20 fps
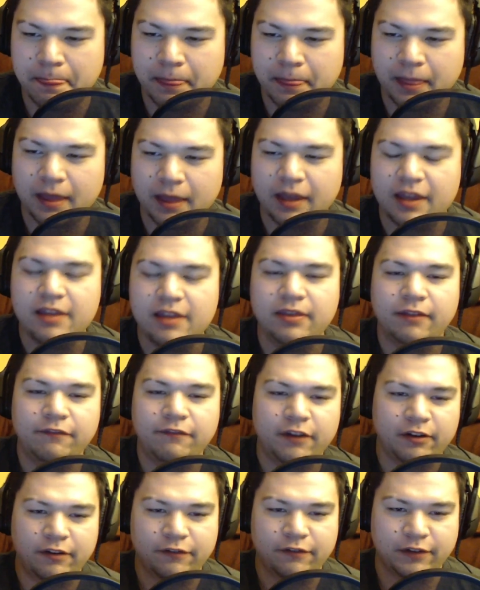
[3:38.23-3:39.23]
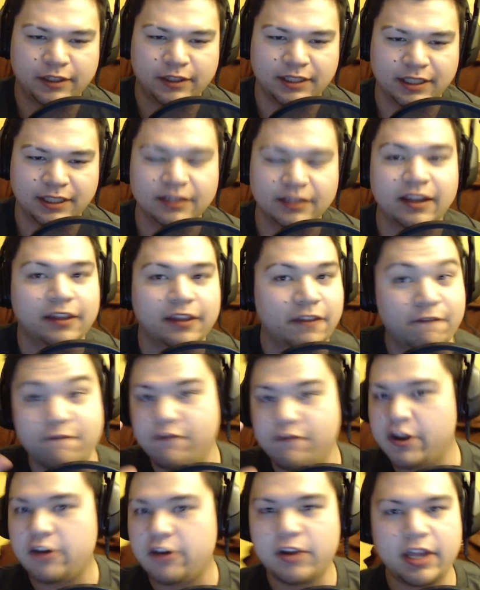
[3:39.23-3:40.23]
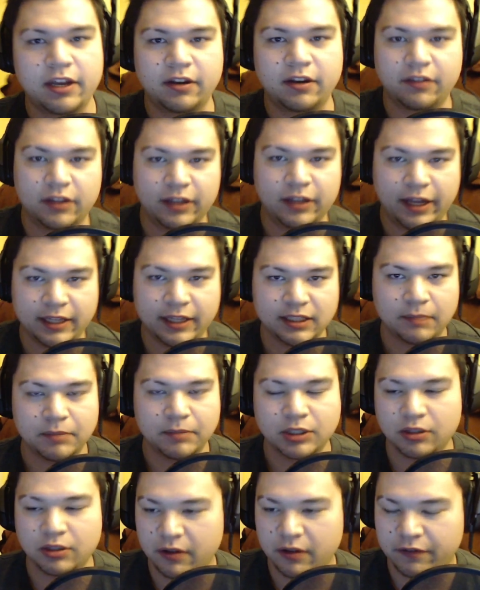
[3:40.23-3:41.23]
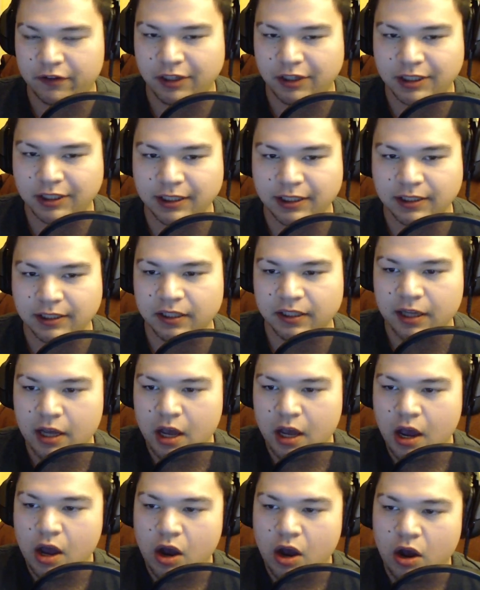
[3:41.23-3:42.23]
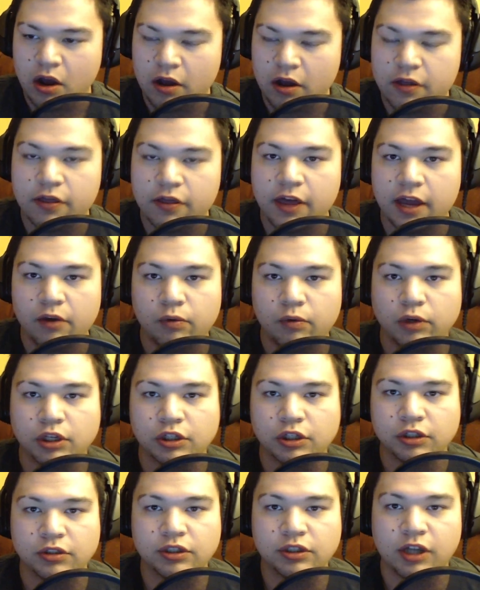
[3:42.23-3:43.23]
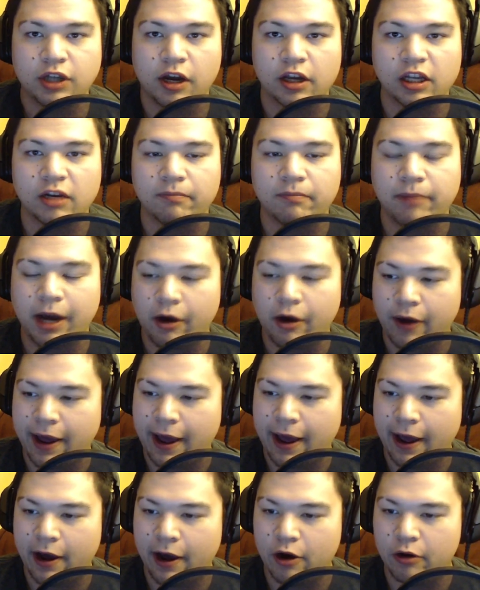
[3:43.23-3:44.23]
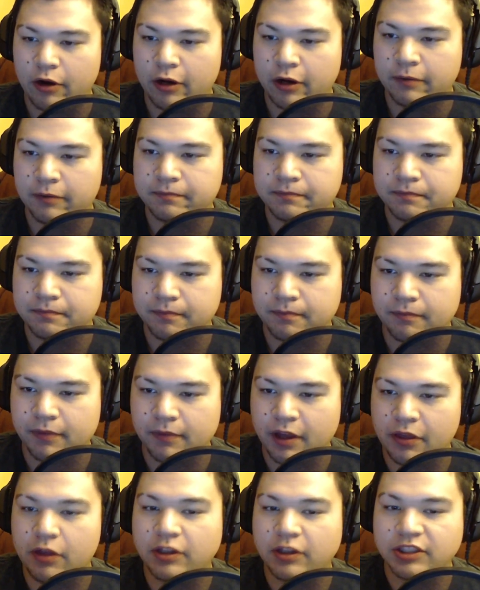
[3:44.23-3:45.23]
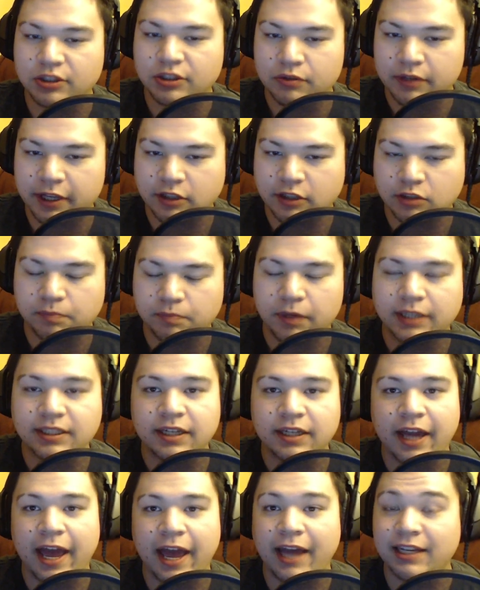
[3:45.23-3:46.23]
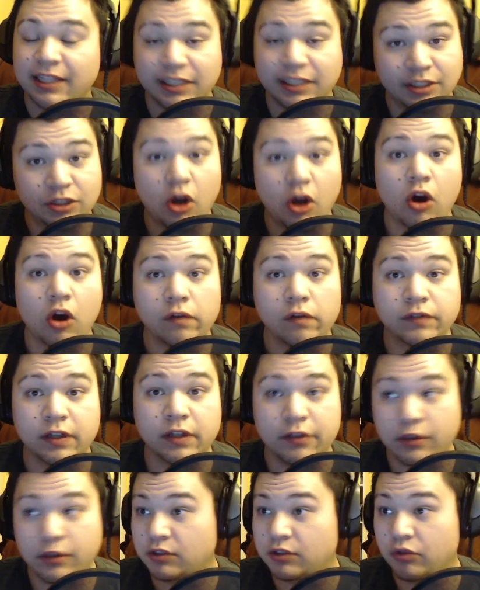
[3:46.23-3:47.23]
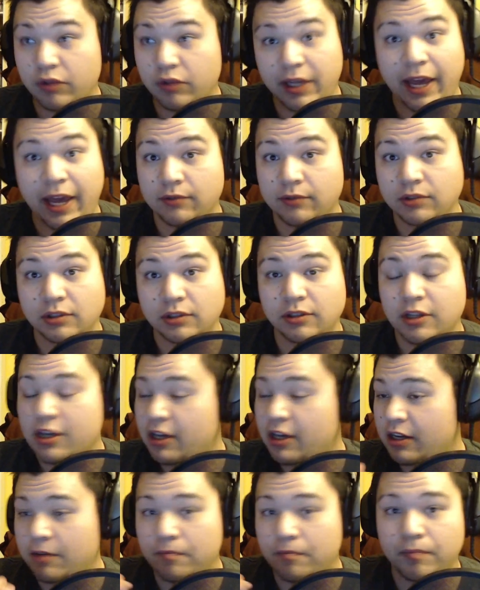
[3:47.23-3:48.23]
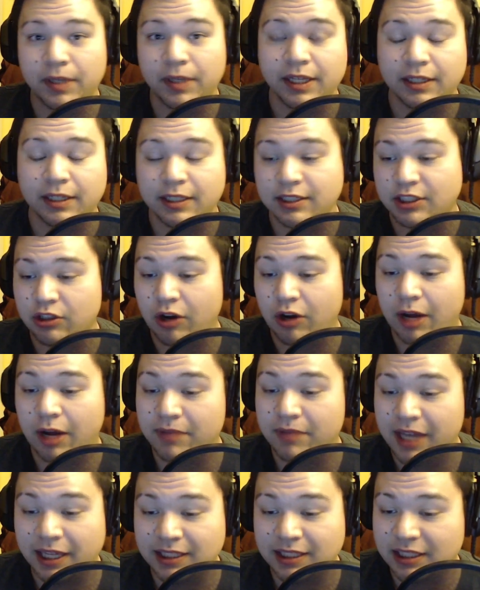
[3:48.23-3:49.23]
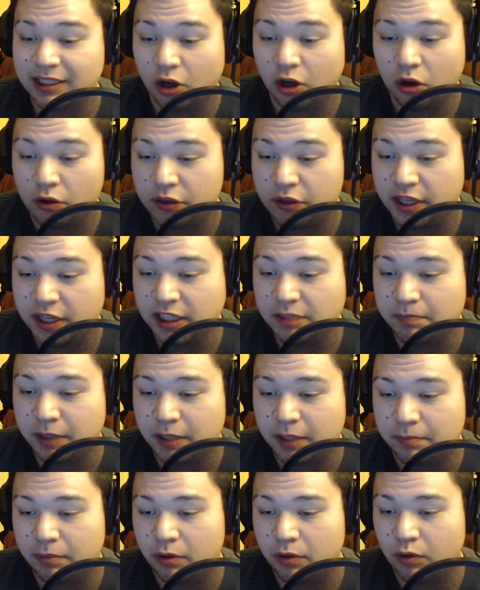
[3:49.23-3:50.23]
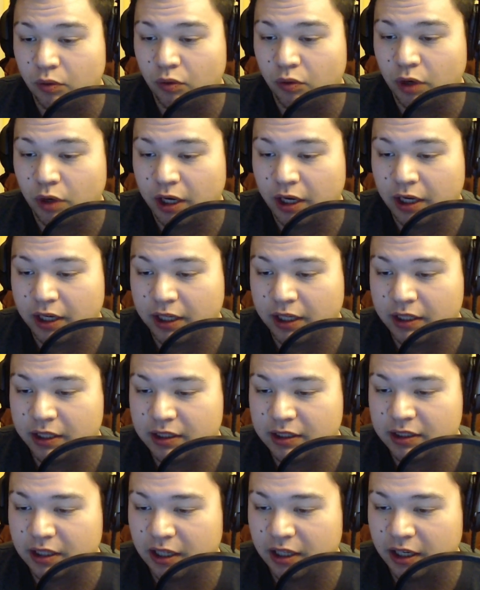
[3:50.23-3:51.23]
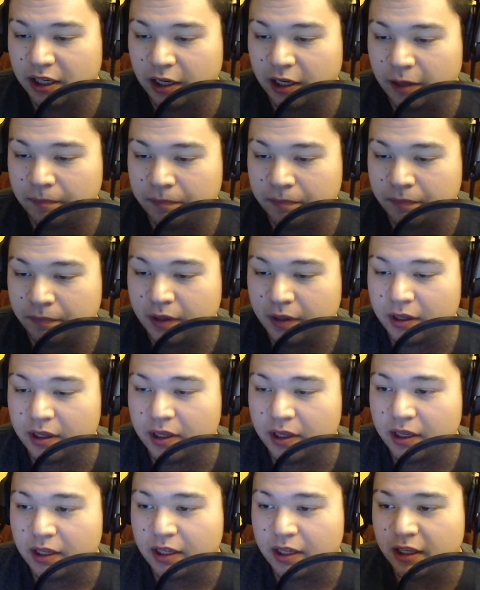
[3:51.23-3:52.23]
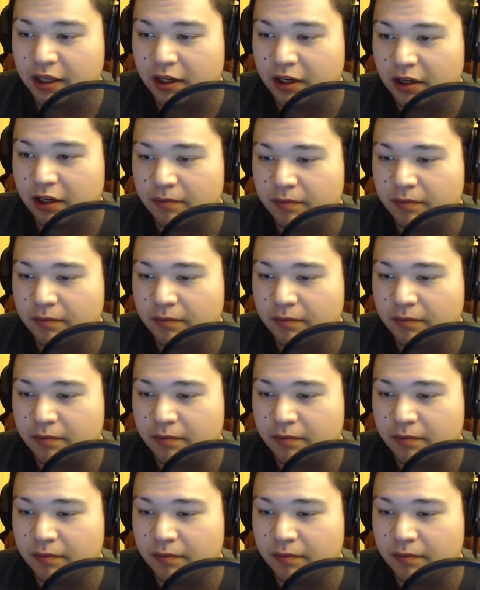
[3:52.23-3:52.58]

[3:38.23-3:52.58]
in the very first season, at the very end of the last episode of the first season, they were talking about how the student council president had dissolved the student council completely. So I'm guessing all these people right here,